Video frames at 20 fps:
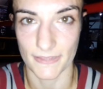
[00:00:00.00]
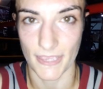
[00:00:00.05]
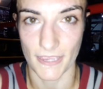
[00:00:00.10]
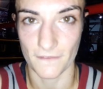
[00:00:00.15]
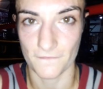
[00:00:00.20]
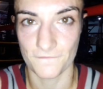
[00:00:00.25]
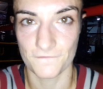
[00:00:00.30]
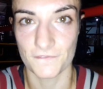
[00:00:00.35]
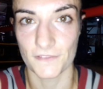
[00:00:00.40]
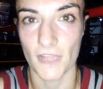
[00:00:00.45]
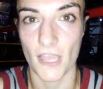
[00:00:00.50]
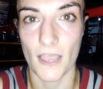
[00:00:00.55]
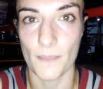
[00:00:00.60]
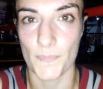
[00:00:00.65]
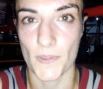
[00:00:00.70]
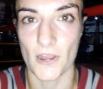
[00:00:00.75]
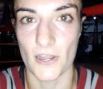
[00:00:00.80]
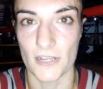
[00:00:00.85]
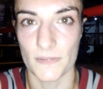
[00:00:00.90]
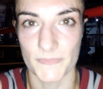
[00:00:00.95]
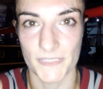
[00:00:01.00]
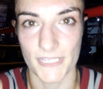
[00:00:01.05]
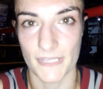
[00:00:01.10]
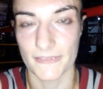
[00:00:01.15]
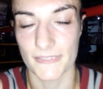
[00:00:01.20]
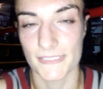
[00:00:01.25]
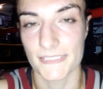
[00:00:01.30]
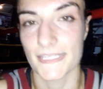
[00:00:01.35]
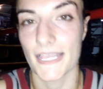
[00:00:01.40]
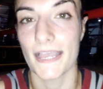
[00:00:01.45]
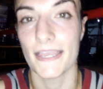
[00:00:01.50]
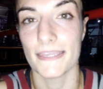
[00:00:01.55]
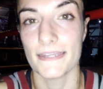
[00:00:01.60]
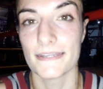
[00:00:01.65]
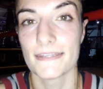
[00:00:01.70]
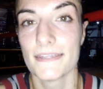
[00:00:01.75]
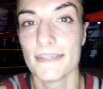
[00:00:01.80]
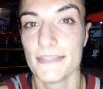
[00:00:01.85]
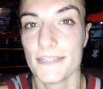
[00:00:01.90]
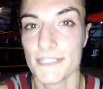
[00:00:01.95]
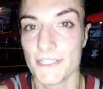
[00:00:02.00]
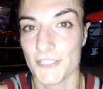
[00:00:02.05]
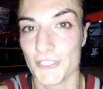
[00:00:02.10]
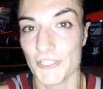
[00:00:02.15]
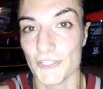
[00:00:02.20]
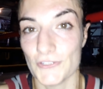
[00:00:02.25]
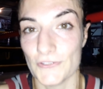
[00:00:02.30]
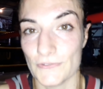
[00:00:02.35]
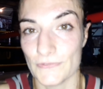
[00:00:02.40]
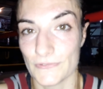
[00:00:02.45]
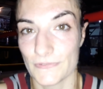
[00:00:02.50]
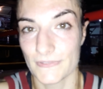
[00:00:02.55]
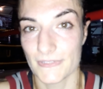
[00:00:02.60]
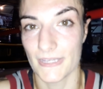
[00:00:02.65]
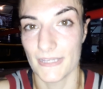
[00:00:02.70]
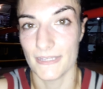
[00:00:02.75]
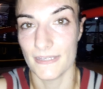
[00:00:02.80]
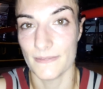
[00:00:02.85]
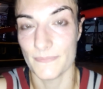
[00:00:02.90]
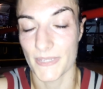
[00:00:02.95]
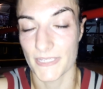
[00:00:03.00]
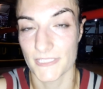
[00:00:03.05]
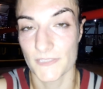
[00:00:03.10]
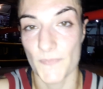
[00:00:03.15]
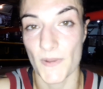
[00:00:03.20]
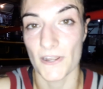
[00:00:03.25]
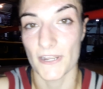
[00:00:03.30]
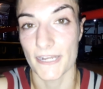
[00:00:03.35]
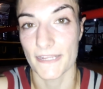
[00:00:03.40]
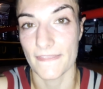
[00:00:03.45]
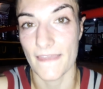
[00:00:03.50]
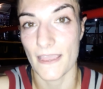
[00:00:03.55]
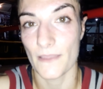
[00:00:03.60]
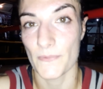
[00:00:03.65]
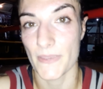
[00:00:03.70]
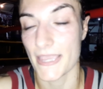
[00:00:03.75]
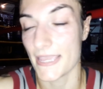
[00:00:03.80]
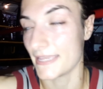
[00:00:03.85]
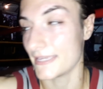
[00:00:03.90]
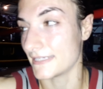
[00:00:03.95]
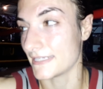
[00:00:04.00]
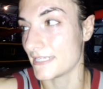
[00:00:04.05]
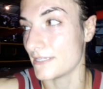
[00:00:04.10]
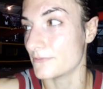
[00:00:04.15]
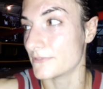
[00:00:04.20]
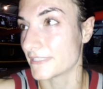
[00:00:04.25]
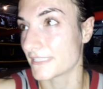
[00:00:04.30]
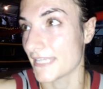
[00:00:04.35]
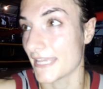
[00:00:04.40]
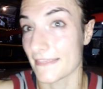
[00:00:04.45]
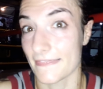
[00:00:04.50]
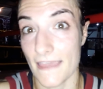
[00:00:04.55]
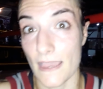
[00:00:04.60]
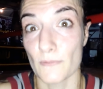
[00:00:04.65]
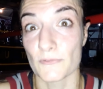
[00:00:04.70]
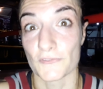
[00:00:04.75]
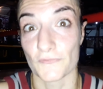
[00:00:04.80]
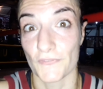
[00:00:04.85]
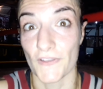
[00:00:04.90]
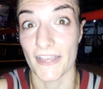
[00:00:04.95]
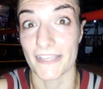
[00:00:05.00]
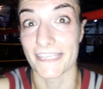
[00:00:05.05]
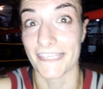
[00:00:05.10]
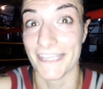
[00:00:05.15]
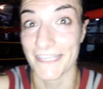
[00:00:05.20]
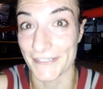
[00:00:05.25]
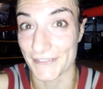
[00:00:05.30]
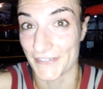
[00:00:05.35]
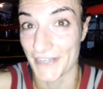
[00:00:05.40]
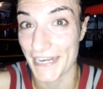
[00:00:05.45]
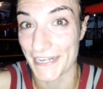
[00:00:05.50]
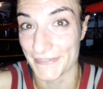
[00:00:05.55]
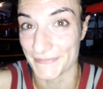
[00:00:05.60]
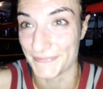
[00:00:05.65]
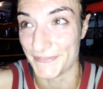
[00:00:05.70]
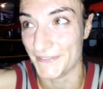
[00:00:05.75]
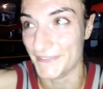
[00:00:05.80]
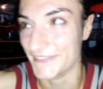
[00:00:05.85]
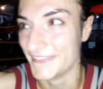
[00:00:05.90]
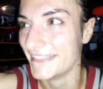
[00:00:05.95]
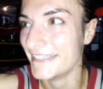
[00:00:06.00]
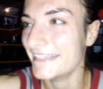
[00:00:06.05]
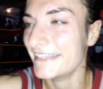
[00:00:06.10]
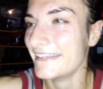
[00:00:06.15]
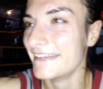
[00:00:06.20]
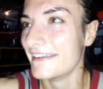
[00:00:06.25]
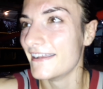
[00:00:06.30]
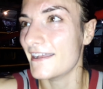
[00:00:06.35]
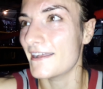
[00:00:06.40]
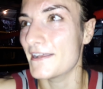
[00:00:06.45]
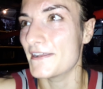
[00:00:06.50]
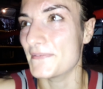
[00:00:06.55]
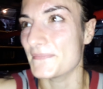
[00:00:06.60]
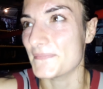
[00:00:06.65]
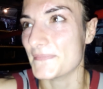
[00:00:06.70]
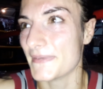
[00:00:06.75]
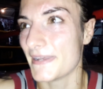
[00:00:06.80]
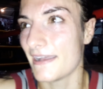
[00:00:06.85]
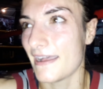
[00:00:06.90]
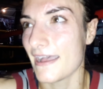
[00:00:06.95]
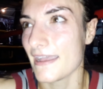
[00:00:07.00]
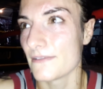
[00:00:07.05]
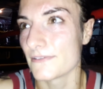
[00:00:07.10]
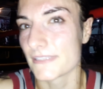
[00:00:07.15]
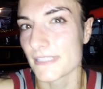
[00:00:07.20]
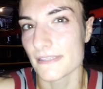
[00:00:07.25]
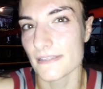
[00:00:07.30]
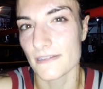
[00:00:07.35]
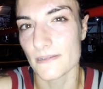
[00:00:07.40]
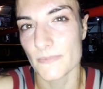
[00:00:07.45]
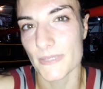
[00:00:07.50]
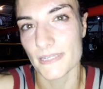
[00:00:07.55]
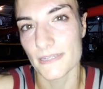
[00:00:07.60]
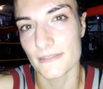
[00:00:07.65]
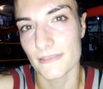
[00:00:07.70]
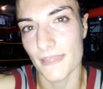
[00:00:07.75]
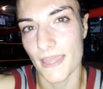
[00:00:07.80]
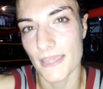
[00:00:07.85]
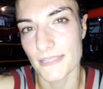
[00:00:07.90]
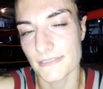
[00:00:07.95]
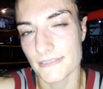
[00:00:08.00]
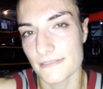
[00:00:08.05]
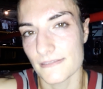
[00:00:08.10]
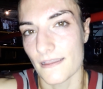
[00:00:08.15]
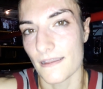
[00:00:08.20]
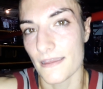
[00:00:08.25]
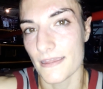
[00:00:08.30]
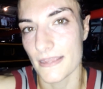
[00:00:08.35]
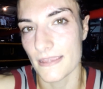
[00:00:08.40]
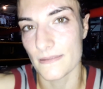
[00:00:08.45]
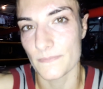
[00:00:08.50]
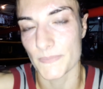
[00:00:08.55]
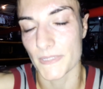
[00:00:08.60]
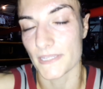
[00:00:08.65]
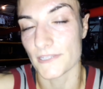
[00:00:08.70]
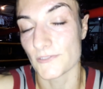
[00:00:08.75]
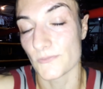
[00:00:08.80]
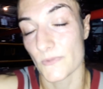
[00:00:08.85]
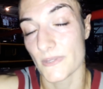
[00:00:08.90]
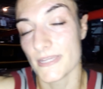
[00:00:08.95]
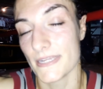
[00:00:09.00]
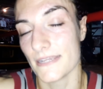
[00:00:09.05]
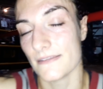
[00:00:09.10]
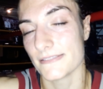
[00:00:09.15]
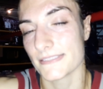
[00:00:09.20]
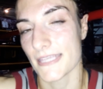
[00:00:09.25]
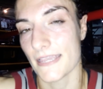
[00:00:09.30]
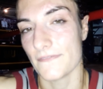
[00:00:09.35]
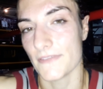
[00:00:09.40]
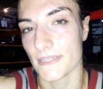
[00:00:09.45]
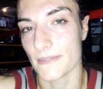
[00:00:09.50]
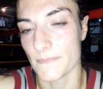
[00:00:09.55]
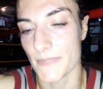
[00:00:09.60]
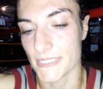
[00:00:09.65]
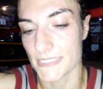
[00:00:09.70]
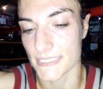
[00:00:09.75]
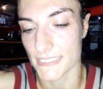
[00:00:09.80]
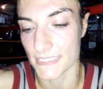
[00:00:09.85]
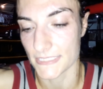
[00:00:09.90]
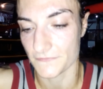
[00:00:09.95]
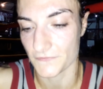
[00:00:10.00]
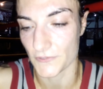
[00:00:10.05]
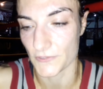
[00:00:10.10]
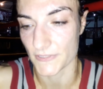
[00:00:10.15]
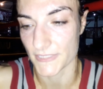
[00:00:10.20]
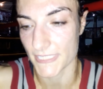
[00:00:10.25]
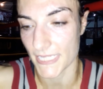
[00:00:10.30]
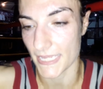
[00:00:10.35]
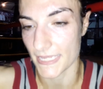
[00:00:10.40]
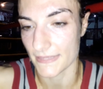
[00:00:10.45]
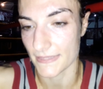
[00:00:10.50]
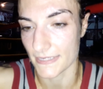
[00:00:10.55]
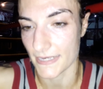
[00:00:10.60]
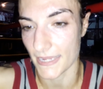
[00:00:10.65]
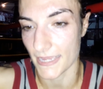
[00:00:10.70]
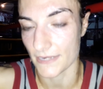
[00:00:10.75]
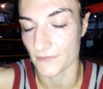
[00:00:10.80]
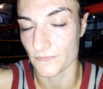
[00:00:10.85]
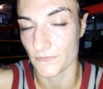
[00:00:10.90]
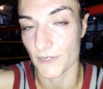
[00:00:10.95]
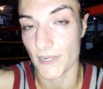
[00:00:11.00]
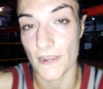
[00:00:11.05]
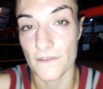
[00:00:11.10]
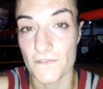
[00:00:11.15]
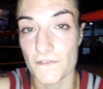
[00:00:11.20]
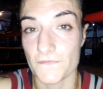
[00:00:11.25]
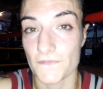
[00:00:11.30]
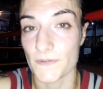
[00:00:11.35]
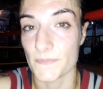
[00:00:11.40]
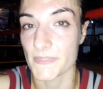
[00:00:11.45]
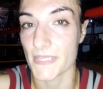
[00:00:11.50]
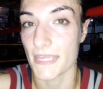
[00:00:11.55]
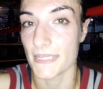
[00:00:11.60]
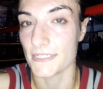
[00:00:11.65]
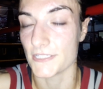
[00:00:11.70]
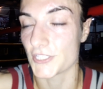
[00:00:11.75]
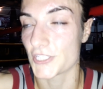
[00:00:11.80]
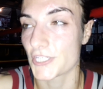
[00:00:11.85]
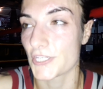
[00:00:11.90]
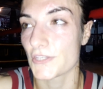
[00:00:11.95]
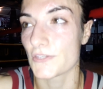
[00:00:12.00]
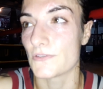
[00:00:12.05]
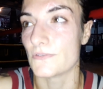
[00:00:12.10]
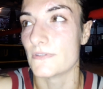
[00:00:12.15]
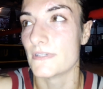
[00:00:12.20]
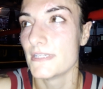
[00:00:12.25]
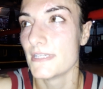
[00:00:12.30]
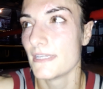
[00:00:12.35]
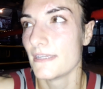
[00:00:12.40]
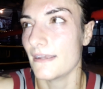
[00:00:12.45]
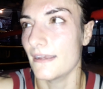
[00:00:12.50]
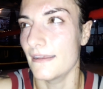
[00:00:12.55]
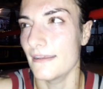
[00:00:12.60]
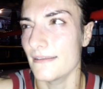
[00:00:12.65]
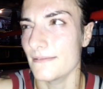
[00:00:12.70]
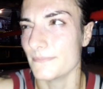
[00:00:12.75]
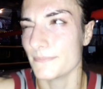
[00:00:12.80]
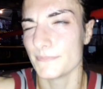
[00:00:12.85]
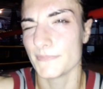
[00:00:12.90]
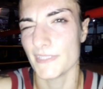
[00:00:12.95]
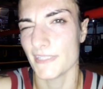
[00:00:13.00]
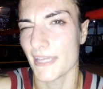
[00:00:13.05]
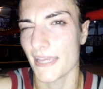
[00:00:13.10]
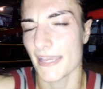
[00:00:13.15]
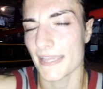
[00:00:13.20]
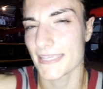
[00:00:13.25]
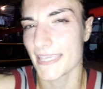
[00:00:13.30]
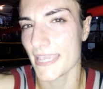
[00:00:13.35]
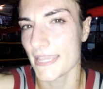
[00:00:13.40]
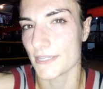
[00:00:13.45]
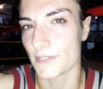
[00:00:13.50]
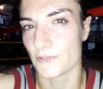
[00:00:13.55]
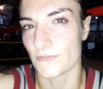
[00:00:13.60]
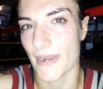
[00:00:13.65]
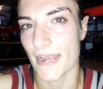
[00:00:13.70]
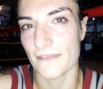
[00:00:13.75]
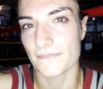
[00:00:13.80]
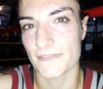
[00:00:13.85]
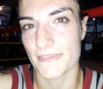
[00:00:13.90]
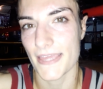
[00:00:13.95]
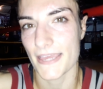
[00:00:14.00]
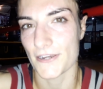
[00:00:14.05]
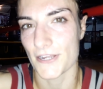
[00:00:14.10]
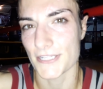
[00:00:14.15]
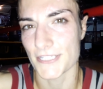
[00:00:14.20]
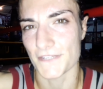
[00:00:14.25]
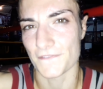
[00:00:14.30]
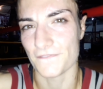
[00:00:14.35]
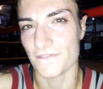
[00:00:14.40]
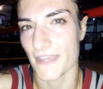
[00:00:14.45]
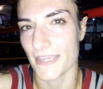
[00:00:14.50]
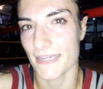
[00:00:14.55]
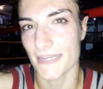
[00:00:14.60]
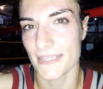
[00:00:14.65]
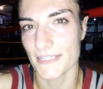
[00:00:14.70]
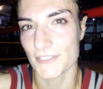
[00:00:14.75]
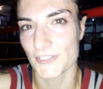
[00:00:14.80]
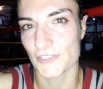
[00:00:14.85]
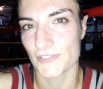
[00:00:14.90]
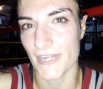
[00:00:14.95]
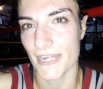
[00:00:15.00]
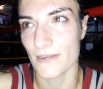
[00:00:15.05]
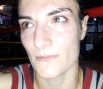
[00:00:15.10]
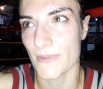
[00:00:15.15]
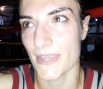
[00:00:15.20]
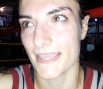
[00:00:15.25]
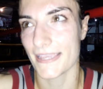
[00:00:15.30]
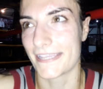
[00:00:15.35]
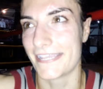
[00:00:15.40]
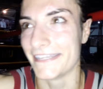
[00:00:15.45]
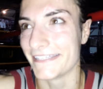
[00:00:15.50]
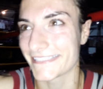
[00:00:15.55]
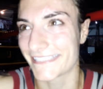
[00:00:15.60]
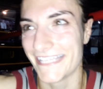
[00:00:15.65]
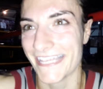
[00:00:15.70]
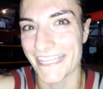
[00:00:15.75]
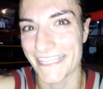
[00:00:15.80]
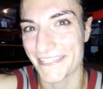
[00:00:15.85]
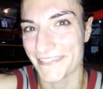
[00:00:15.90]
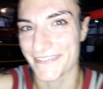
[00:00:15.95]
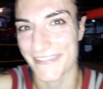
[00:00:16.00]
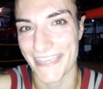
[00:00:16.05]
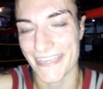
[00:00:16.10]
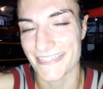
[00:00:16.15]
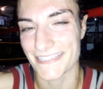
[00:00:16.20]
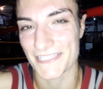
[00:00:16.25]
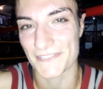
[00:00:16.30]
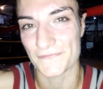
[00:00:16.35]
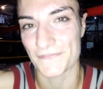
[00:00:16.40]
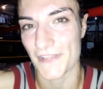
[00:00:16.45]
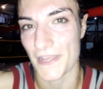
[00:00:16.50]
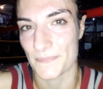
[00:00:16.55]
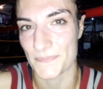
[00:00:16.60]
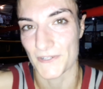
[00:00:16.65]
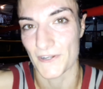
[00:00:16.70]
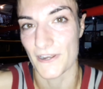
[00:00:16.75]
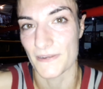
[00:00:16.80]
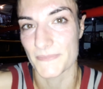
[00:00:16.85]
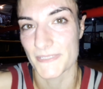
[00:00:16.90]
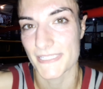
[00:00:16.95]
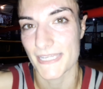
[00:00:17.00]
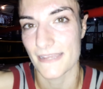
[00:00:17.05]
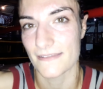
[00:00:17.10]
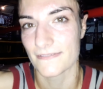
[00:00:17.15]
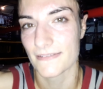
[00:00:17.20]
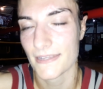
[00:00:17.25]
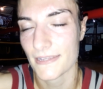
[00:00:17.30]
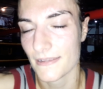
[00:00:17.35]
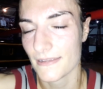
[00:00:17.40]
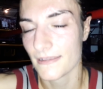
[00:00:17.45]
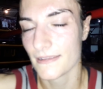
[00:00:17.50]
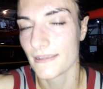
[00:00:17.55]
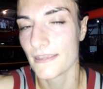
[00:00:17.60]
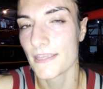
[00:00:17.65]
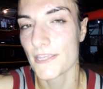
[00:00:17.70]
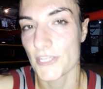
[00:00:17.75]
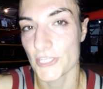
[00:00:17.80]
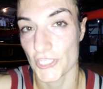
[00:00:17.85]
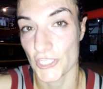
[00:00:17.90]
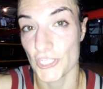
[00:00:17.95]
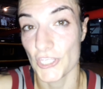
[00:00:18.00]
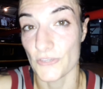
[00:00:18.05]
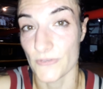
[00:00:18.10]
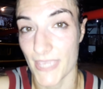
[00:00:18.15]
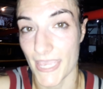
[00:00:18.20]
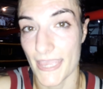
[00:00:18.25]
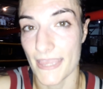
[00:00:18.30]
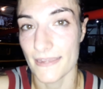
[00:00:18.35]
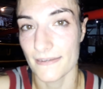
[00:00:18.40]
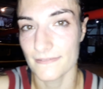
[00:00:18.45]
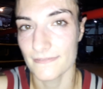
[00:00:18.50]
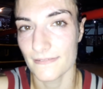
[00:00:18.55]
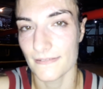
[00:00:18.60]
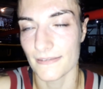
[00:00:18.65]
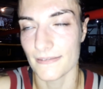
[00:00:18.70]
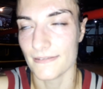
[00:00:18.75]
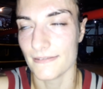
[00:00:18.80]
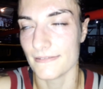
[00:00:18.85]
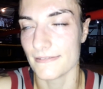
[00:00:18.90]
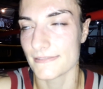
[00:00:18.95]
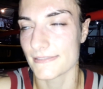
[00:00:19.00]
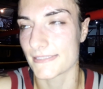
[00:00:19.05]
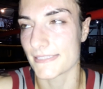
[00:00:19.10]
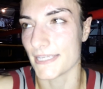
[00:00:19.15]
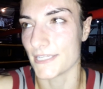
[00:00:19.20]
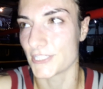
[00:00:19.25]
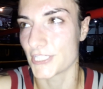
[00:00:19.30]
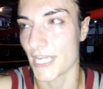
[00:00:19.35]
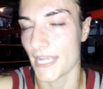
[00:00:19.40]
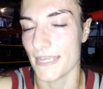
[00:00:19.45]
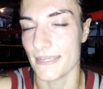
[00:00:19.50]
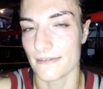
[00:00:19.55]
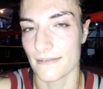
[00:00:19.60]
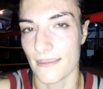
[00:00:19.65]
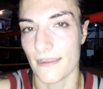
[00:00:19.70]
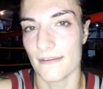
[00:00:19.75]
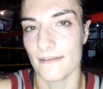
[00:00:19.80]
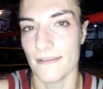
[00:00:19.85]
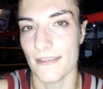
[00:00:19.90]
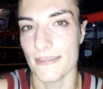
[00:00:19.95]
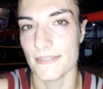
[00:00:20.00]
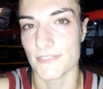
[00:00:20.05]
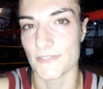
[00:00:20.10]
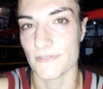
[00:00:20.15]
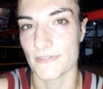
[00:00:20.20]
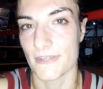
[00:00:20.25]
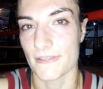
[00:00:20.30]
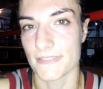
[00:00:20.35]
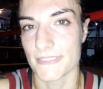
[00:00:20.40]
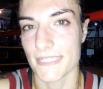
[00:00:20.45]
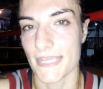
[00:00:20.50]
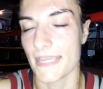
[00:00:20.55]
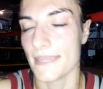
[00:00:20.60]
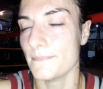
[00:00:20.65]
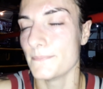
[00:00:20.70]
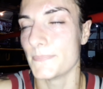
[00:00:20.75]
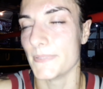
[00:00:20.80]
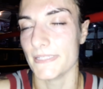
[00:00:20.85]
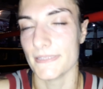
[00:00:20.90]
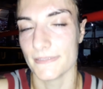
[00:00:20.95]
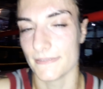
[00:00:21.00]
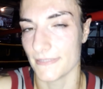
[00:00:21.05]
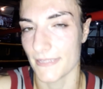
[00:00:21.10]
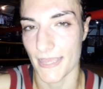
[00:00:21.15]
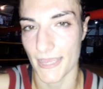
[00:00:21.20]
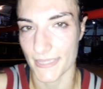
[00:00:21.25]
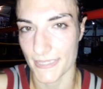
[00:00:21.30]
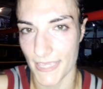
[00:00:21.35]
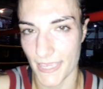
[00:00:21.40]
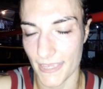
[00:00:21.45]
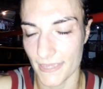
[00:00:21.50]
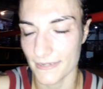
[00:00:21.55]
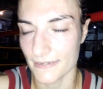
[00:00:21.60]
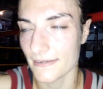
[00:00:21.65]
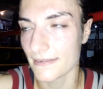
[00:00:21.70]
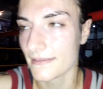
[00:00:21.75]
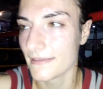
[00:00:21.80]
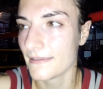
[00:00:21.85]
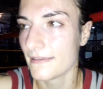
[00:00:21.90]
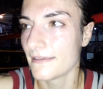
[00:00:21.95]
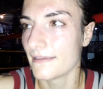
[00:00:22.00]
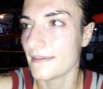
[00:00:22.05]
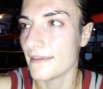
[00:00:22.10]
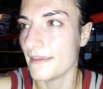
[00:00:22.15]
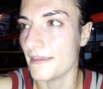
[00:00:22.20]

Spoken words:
of like flop arms on the side, do my sparring that way, and he was like, that was fucking incredible. I was a little bit less on it because, one, I was having a mentally difficult day that I hadn't recovered from yet, and two, I can't graft that onto fighting straight away, because like you can't just flop your arms down. You can, Santai and Karahat do it all the time, but I can't.